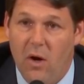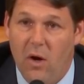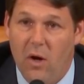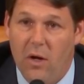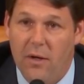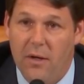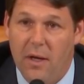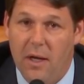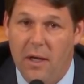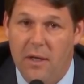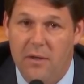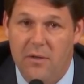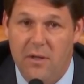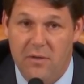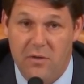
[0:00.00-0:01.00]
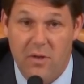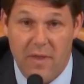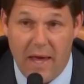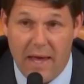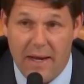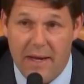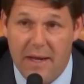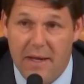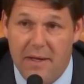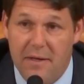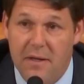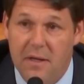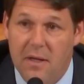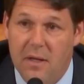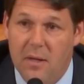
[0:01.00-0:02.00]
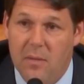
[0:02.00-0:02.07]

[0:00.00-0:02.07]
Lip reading: on to that end.